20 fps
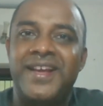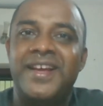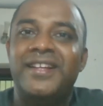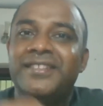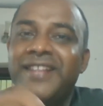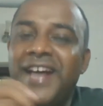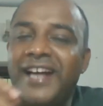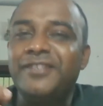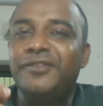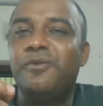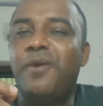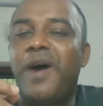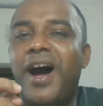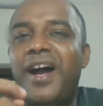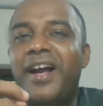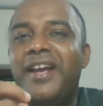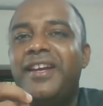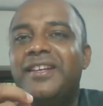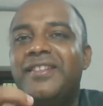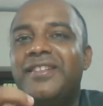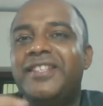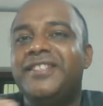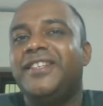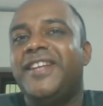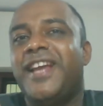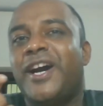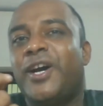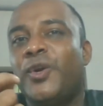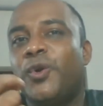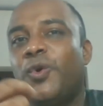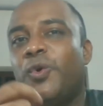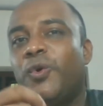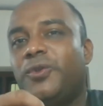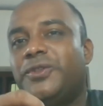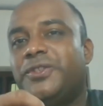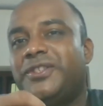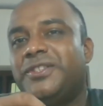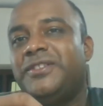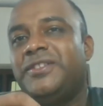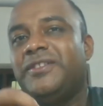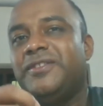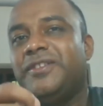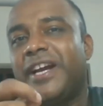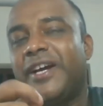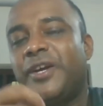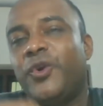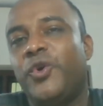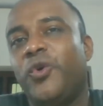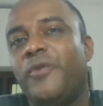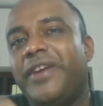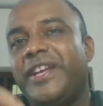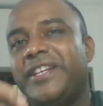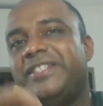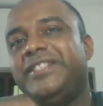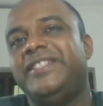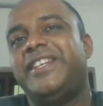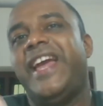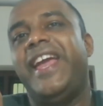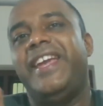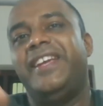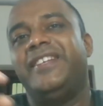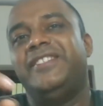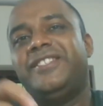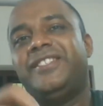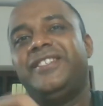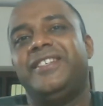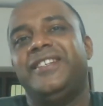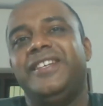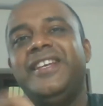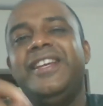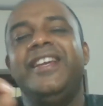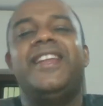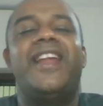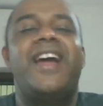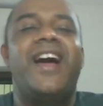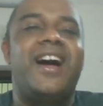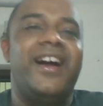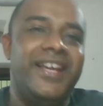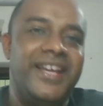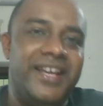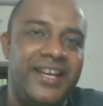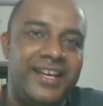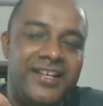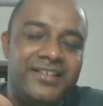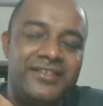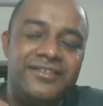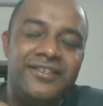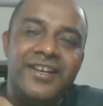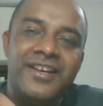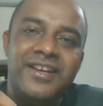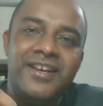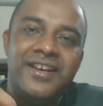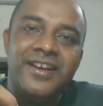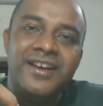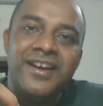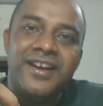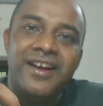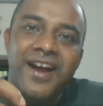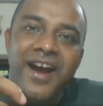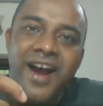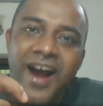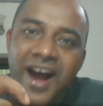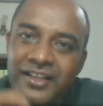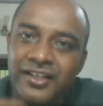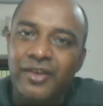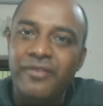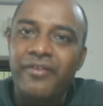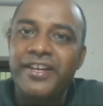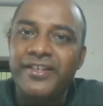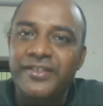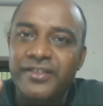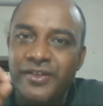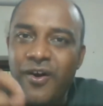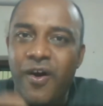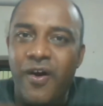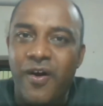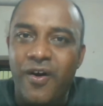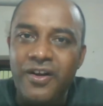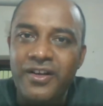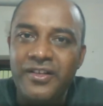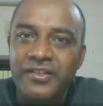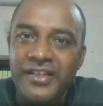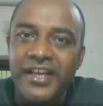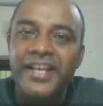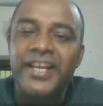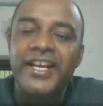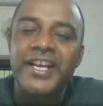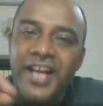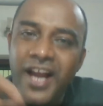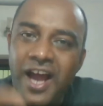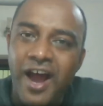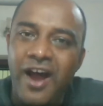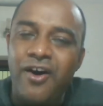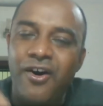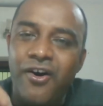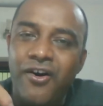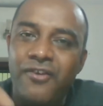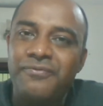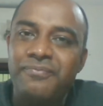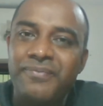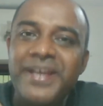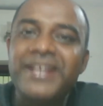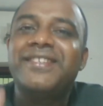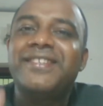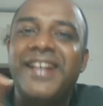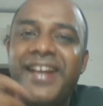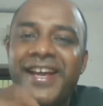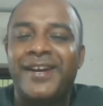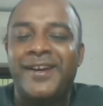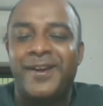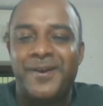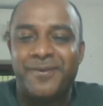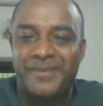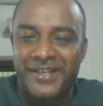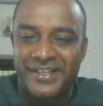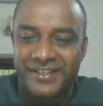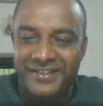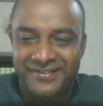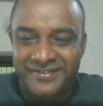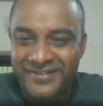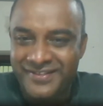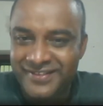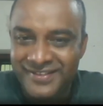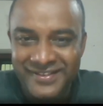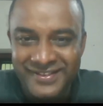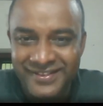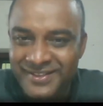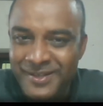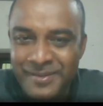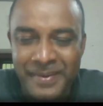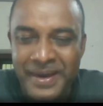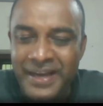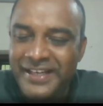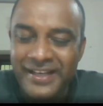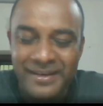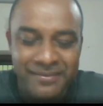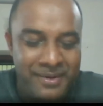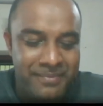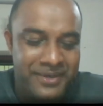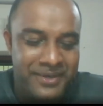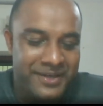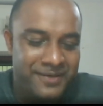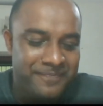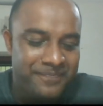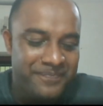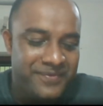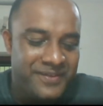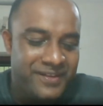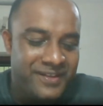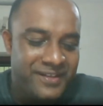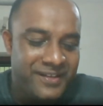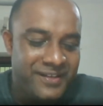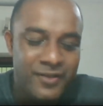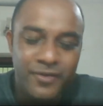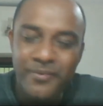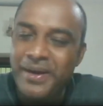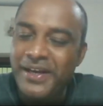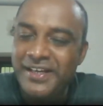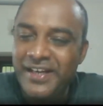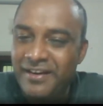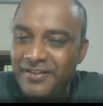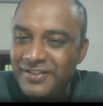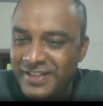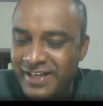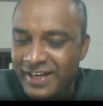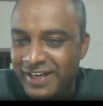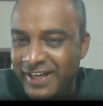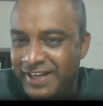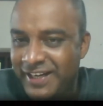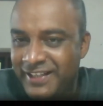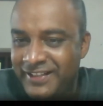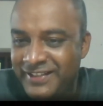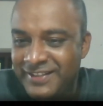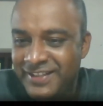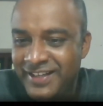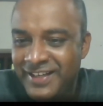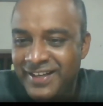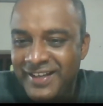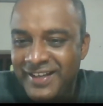That's why this Nehruvian state era is otherwise called the era of mixed economy. You might remember. You might have studied in